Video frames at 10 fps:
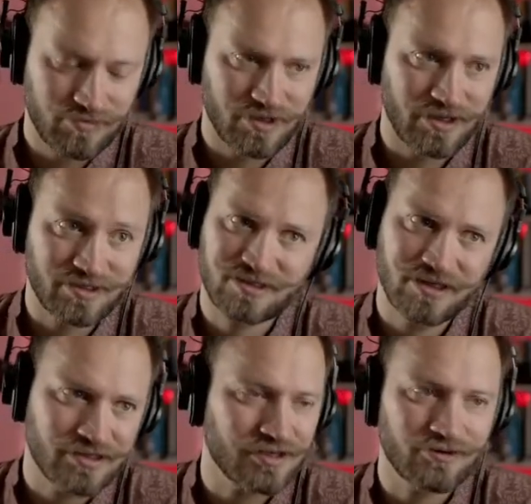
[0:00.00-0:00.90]
it's
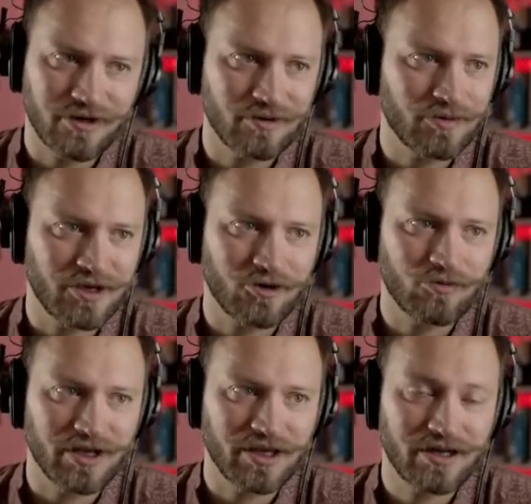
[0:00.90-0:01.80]
incredibly
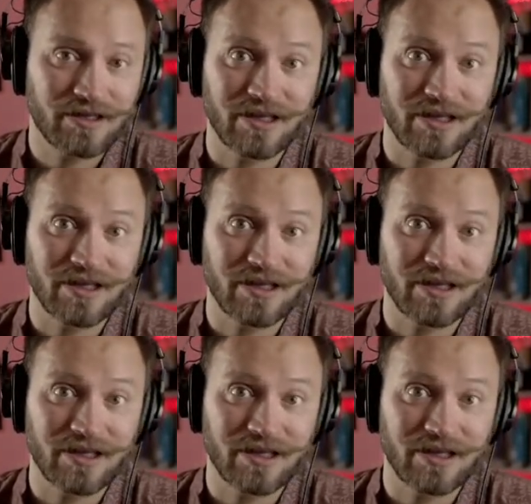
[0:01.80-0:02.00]
complicated.